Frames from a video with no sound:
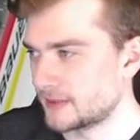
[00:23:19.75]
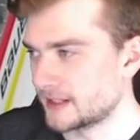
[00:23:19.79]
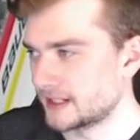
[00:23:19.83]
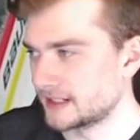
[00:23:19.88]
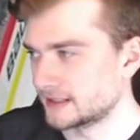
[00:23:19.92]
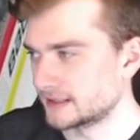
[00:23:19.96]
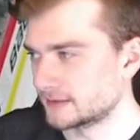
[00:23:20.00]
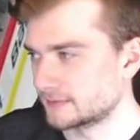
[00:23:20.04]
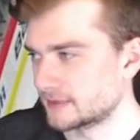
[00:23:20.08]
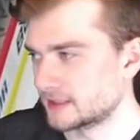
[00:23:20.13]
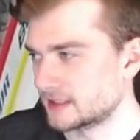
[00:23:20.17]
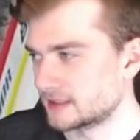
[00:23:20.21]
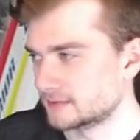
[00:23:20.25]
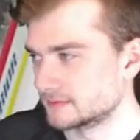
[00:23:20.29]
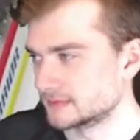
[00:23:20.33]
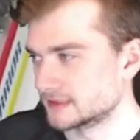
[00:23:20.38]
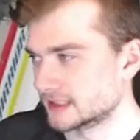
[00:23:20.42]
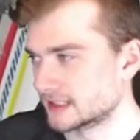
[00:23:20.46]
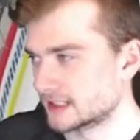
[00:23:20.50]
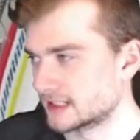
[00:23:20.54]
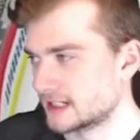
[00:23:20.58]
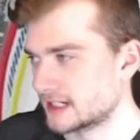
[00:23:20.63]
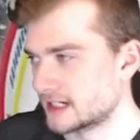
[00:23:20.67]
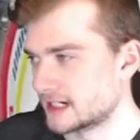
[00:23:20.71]
Bennett becomes
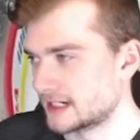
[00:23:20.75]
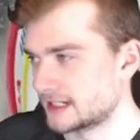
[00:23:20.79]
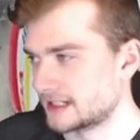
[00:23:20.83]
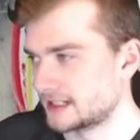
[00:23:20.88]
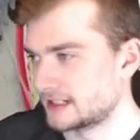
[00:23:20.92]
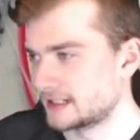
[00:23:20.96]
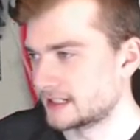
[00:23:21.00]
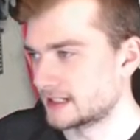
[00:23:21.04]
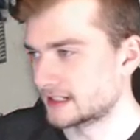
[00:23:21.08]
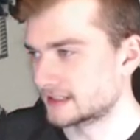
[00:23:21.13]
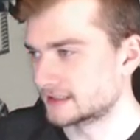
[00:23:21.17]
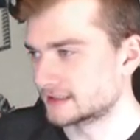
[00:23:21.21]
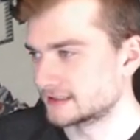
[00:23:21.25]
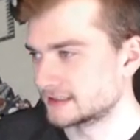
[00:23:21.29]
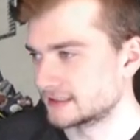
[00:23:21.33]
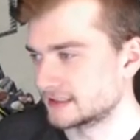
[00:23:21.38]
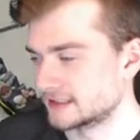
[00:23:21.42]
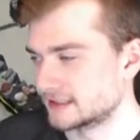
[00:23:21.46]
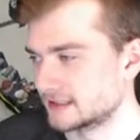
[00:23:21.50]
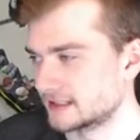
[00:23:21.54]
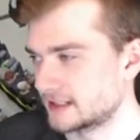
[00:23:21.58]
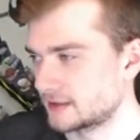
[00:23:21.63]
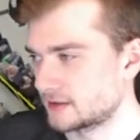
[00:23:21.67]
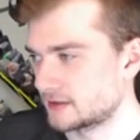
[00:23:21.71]
like a ninety next
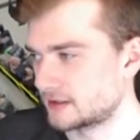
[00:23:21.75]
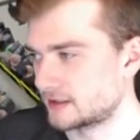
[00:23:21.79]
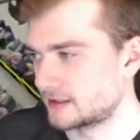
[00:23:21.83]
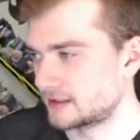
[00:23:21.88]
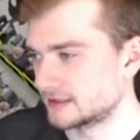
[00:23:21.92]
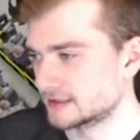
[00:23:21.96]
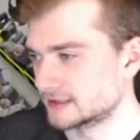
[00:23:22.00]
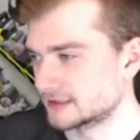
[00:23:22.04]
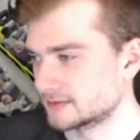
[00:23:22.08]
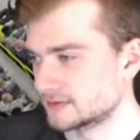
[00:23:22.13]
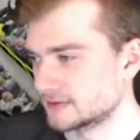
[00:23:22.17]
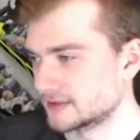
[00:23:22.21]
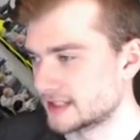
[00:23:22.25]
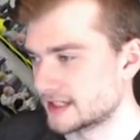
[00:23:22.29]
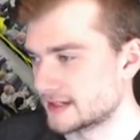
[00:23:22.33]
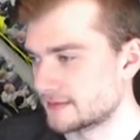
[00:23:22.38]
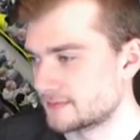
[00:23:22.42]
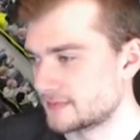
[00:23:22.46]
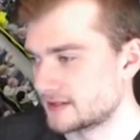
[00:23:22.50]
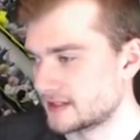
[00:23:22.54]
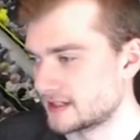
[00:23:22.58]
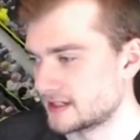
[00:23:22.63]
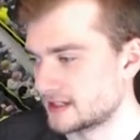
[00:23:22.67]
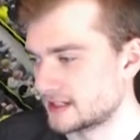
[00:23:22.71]
year? How awesome would
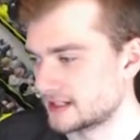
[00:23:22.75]
that be?